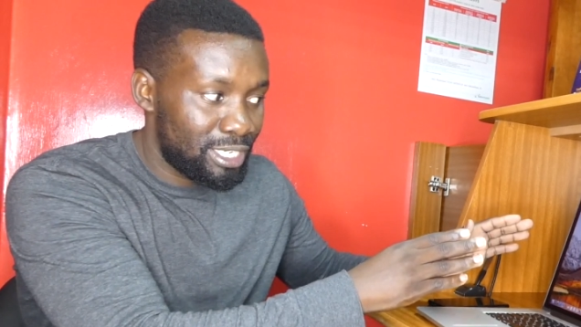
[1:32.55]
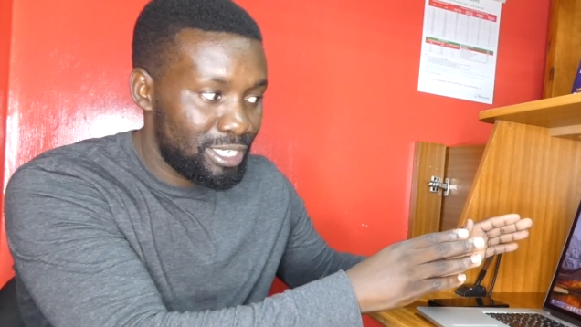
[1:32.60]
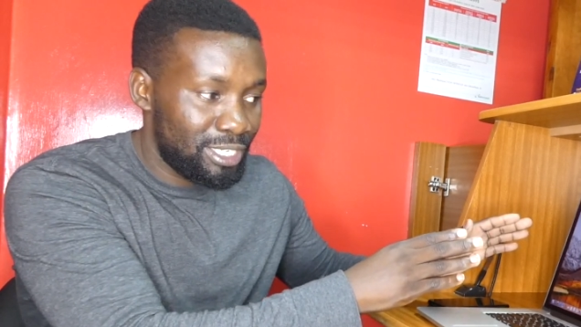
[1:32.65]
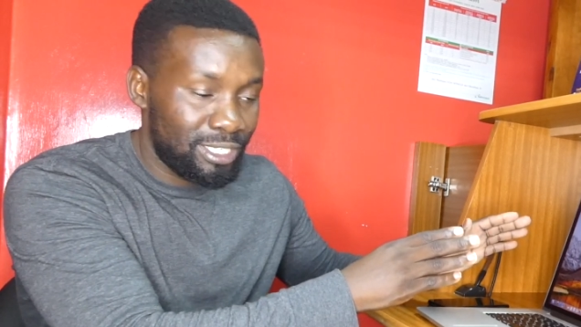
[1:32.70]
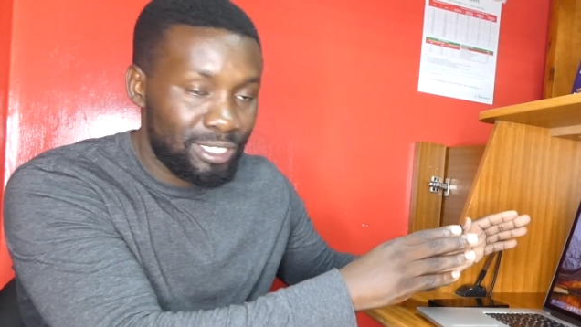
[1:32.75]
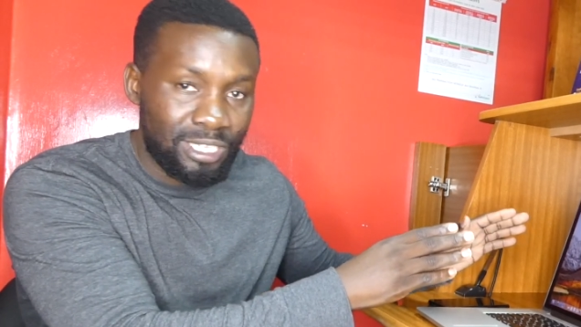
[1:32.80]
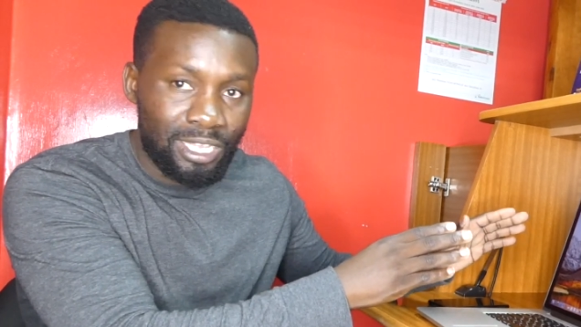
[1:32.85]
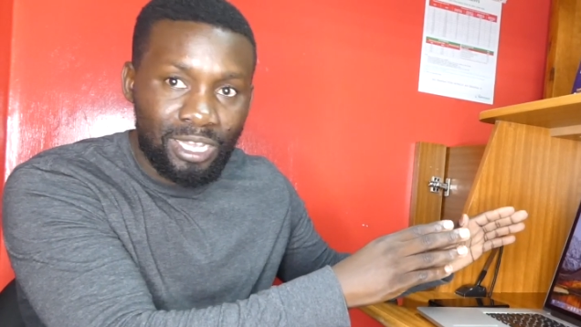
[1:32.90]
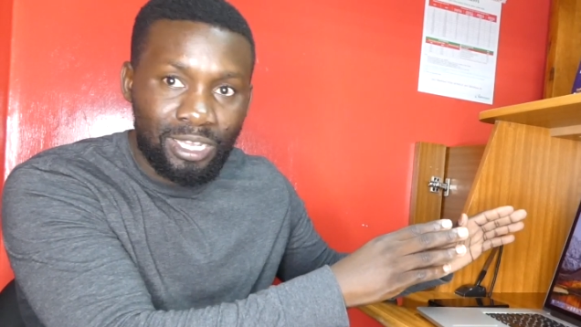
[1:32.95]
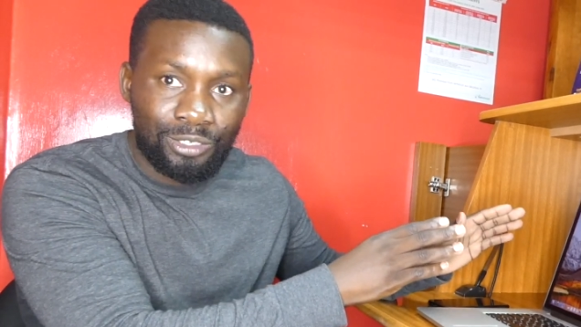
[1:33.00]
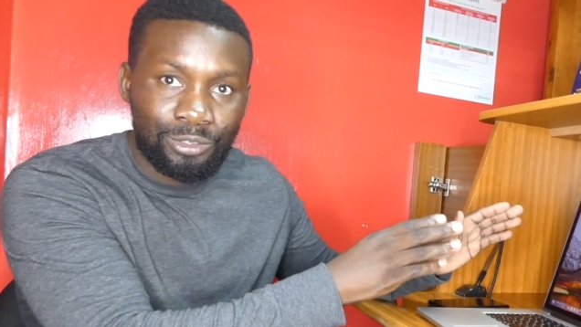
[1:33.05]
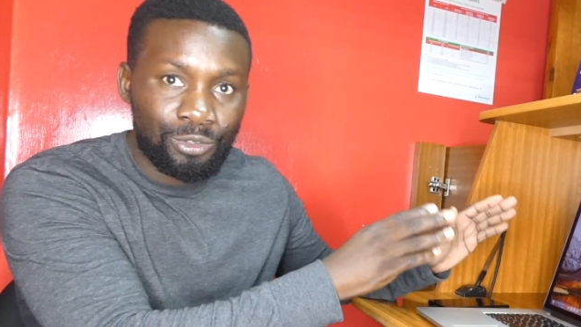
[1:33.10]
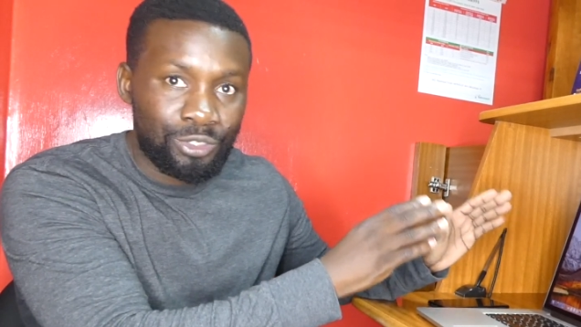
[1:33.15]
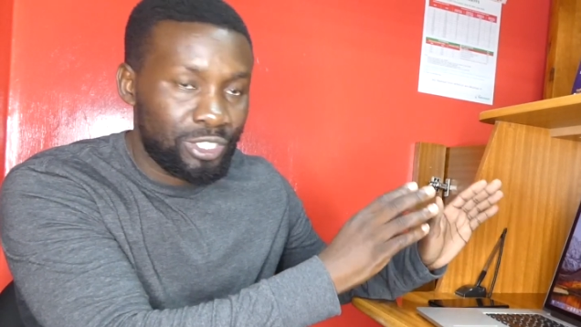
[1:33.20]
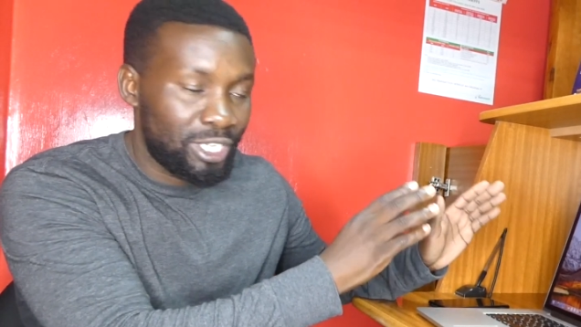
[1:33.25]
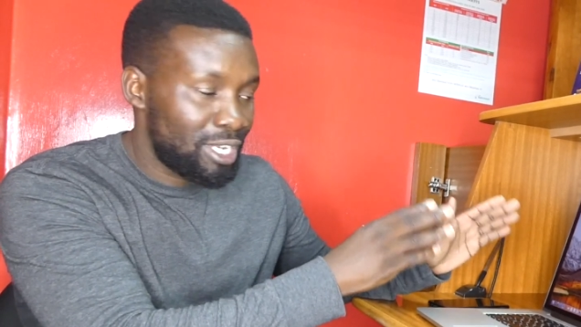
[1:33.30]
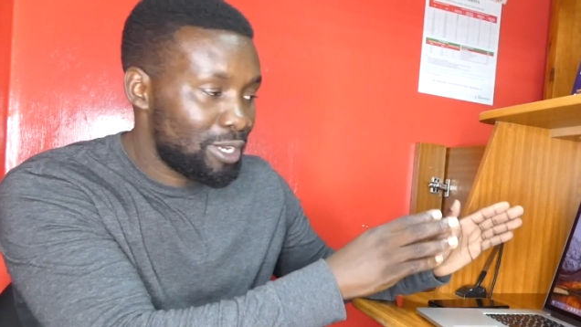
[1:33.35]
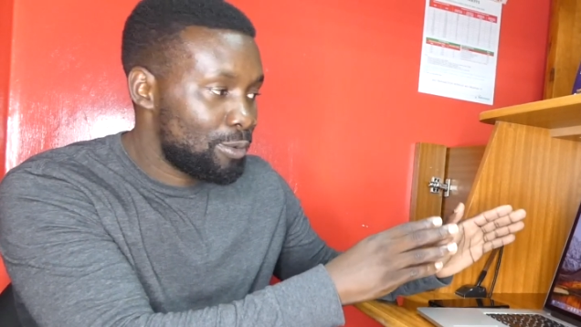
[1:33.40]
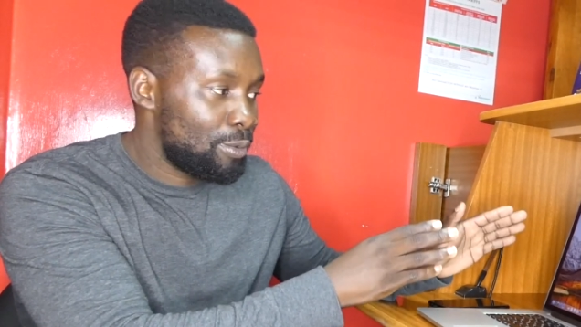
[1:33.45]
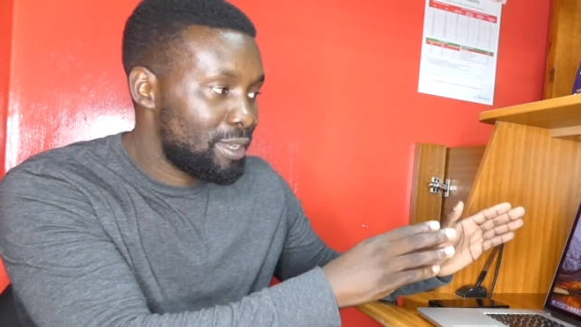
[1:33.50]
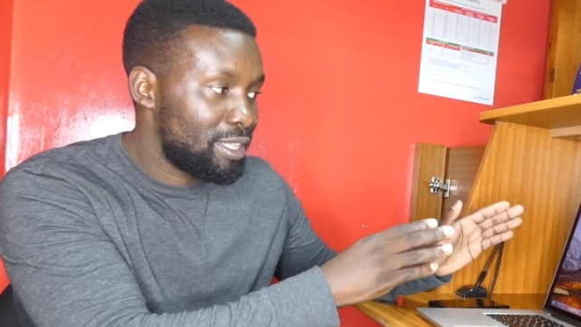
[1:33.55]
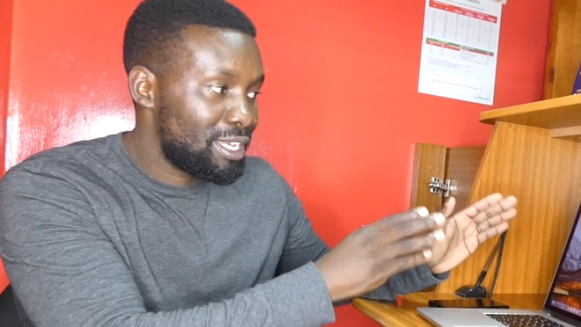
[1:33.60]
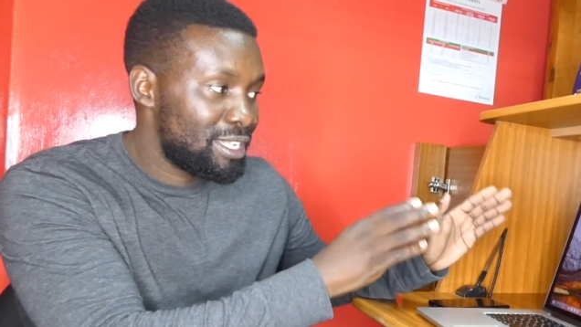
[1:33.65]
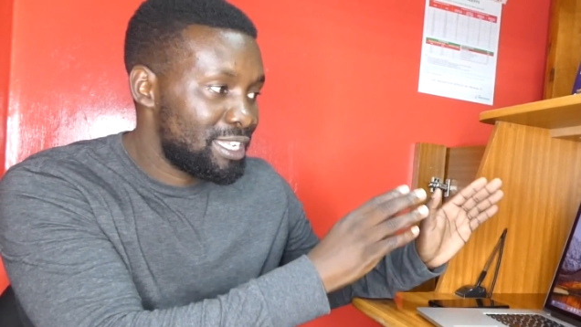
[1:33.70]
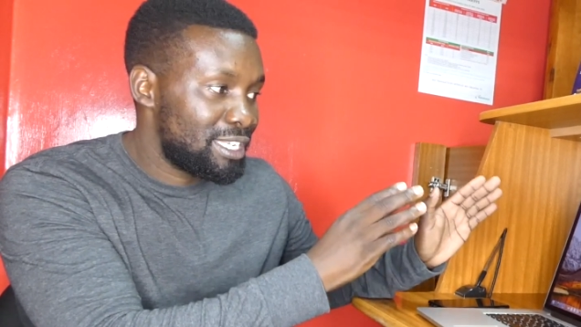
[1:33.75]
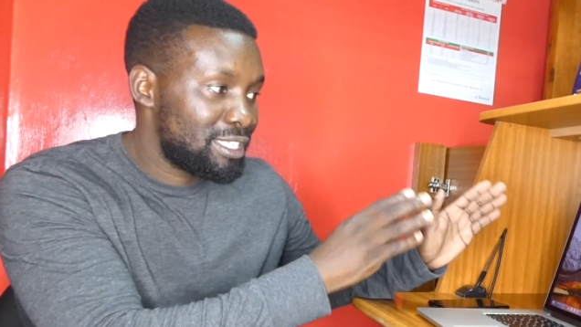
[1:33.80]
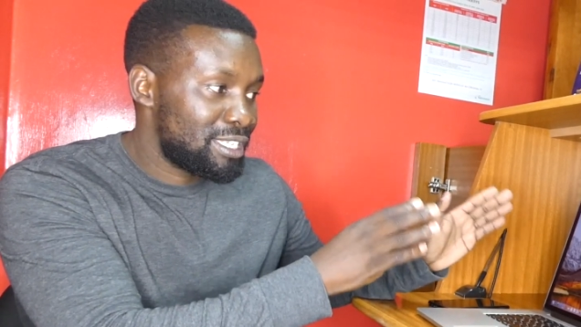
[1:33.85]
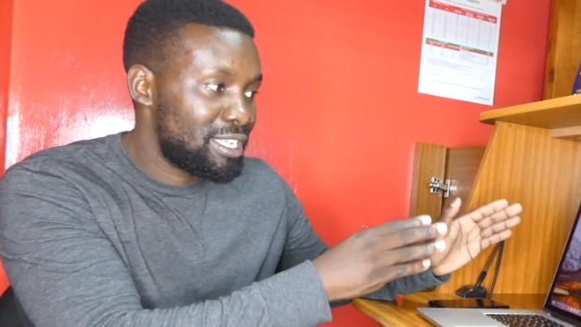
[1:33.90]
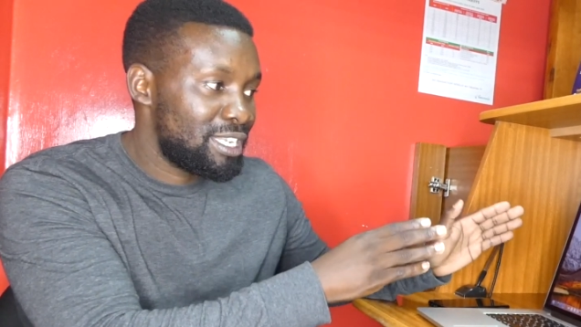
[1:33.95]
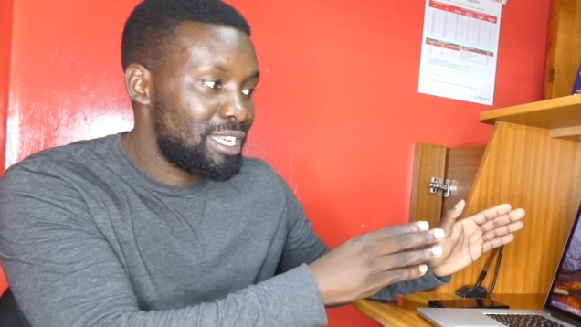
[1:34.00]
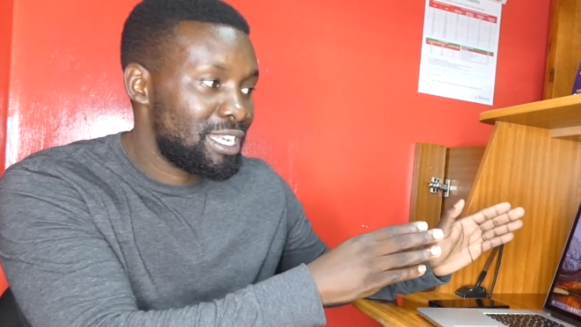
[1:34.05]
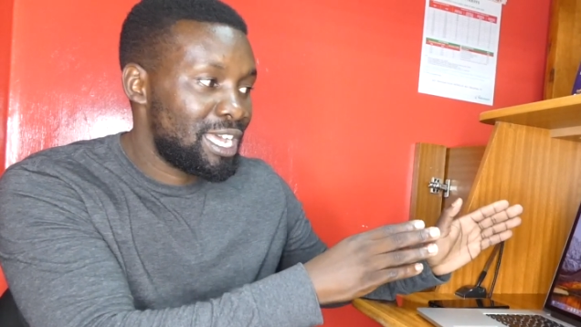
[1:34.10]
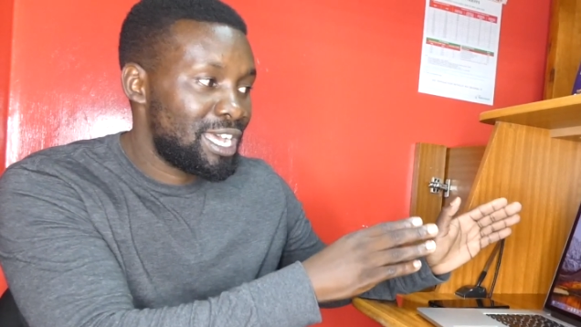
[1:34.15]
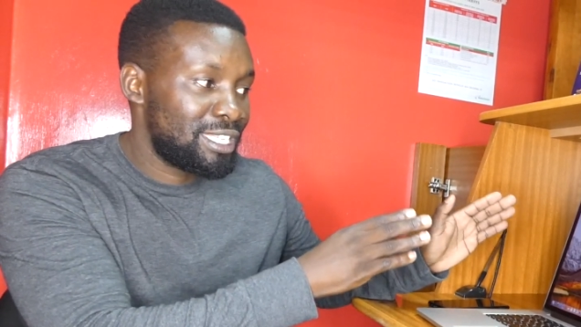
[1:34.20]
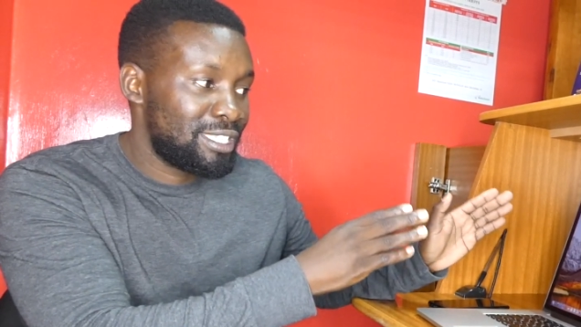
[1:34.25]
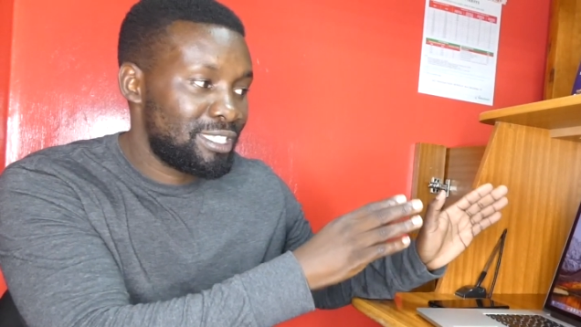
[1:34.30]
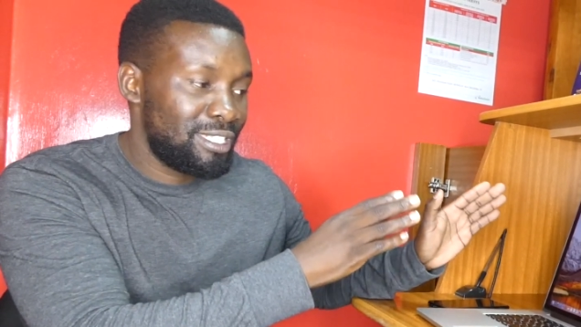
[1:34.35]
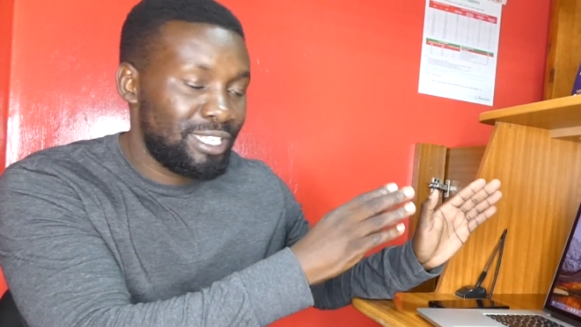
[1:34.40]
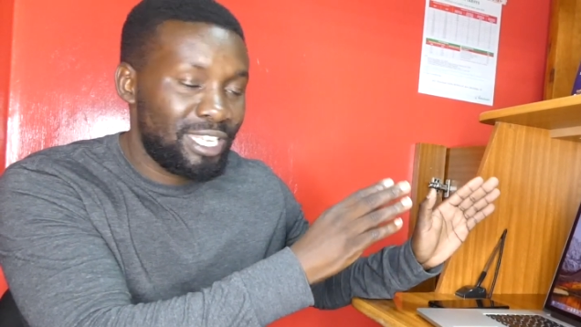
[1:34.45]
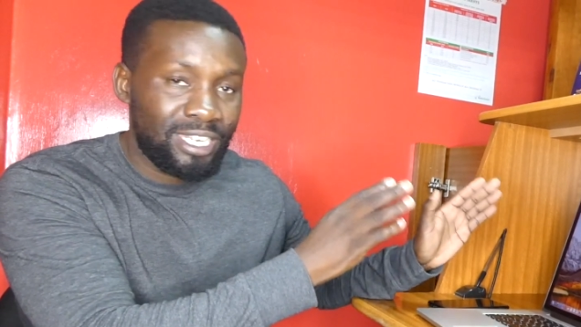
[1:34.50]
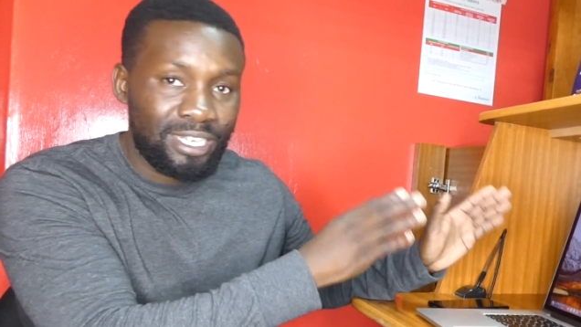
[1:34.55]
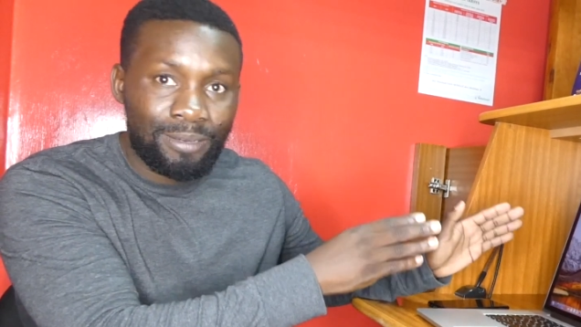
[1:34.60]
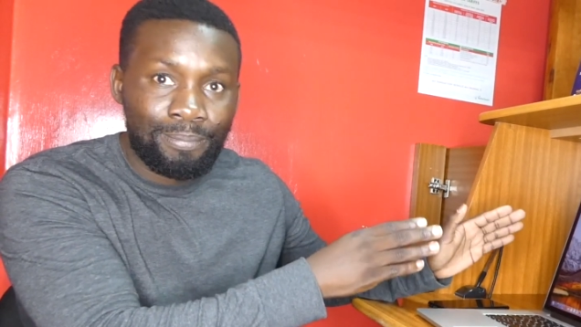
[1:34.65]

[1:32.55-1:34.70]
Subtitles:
is to check whether the screen has dead